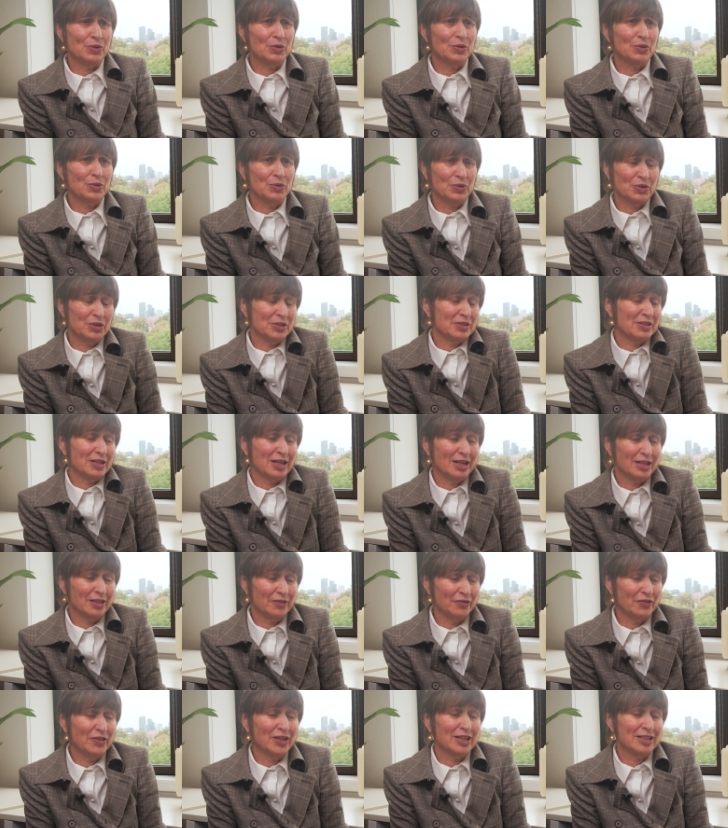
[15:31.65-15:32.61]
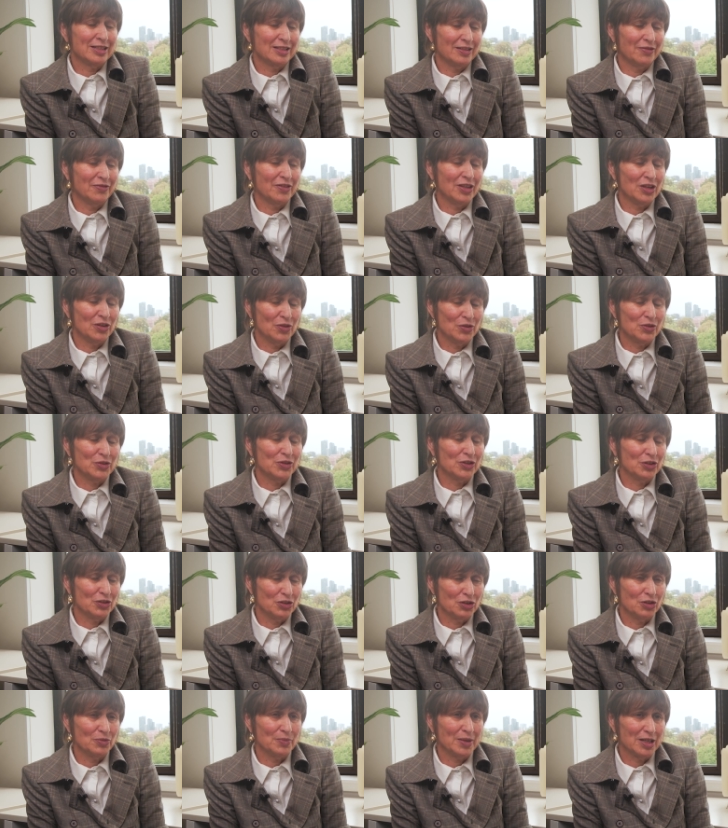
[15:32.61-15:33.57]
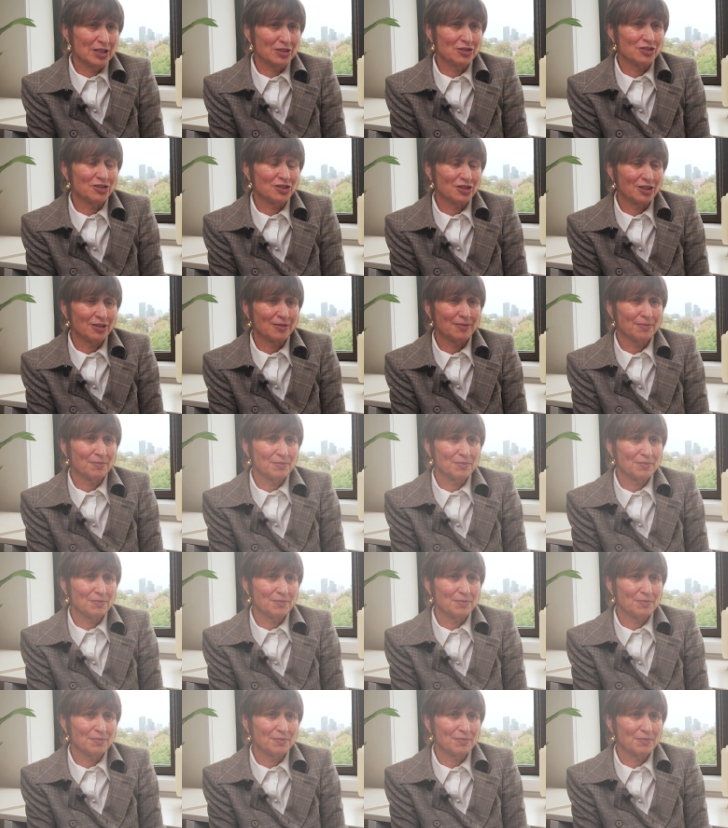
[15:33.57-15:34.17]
or the side effects if they're using too much.